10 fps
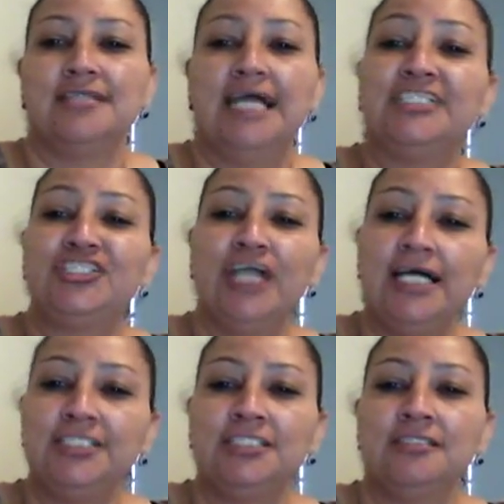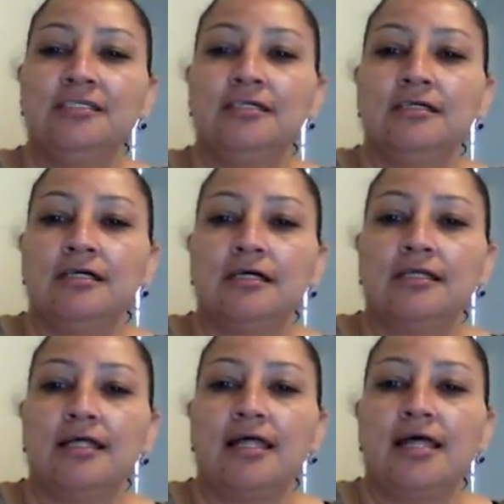A judge
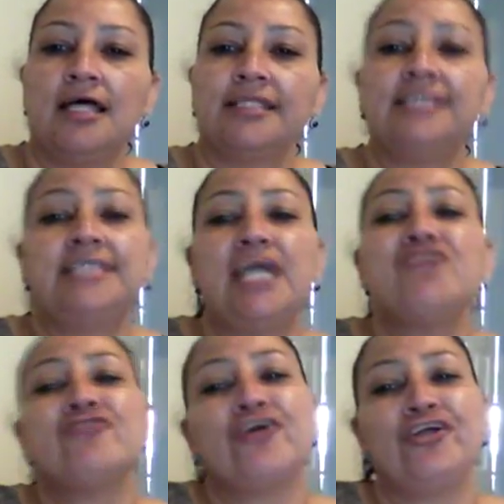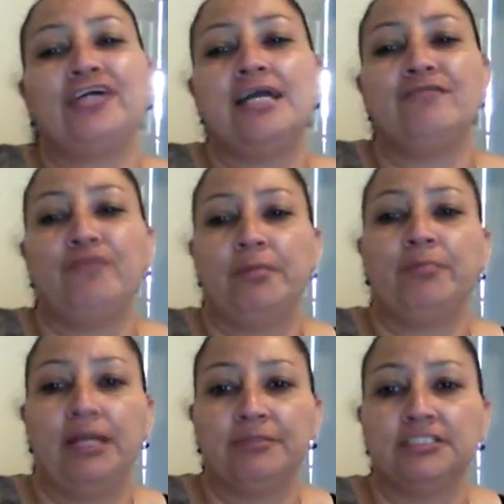that said you could have gotten them from a
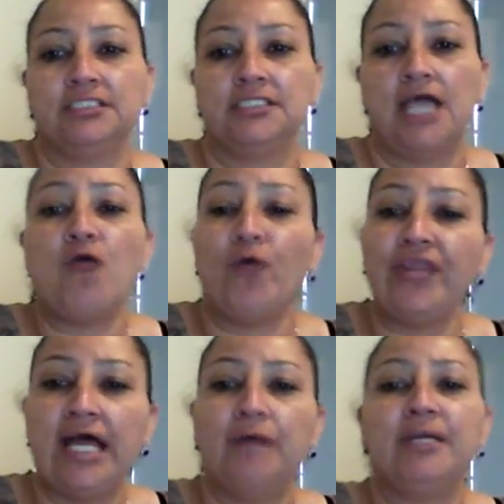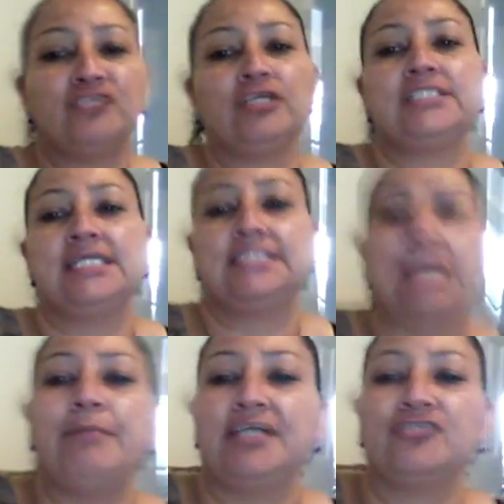plumber and withheld my drug test
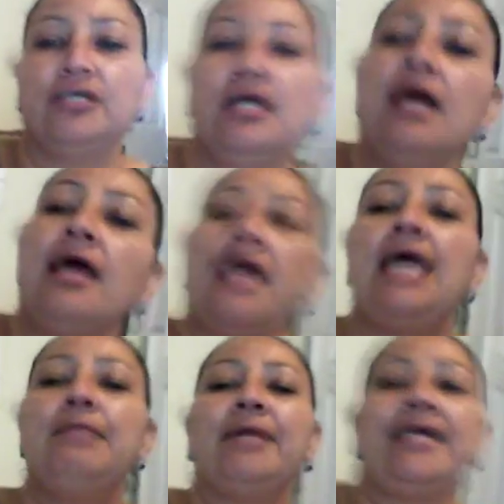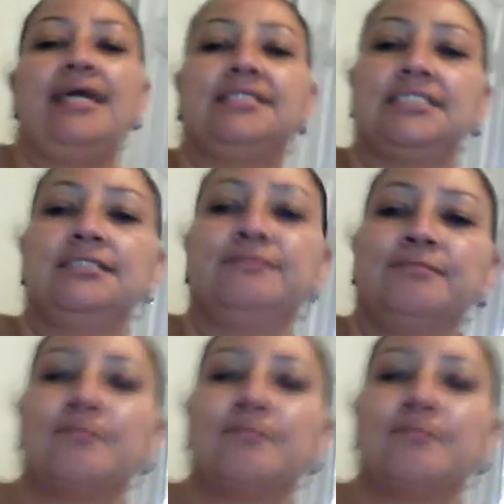in my case.